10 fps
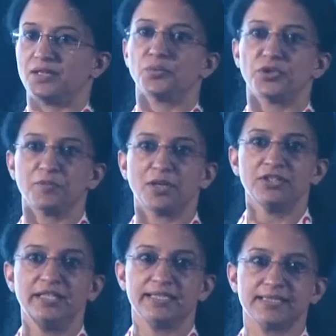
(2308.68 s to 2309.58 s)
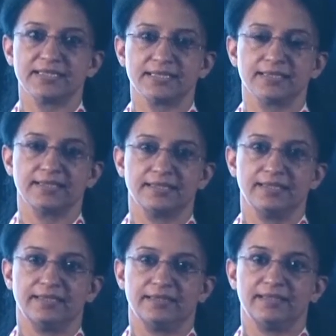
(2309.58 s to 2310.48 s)
What about this?
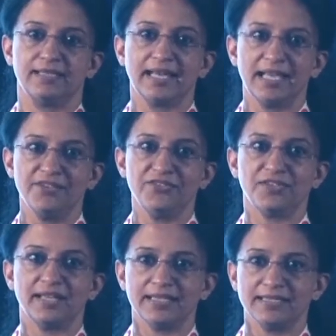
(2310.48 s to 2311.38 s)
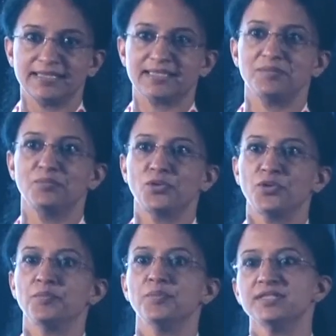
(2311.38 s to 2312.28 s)
The life gets
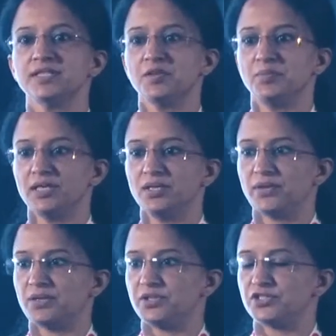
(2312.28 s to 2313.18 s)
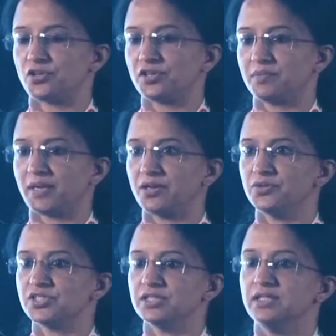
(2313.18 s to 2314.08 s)
more miserable when we talk
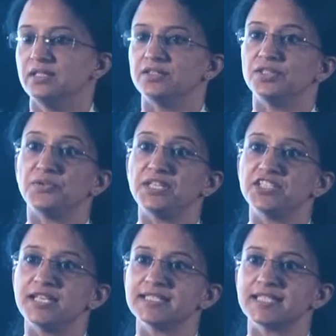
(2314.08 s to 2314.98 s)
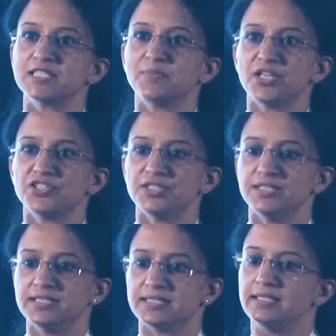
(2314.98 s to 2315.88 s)
about the regex
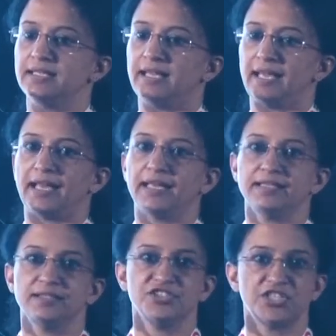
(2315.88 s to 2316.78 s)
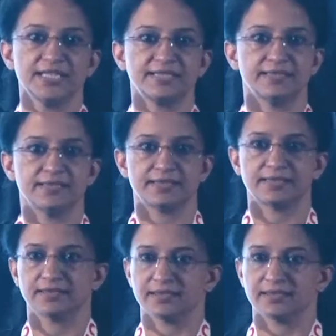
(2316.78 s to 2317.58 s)
expressions and JSONs.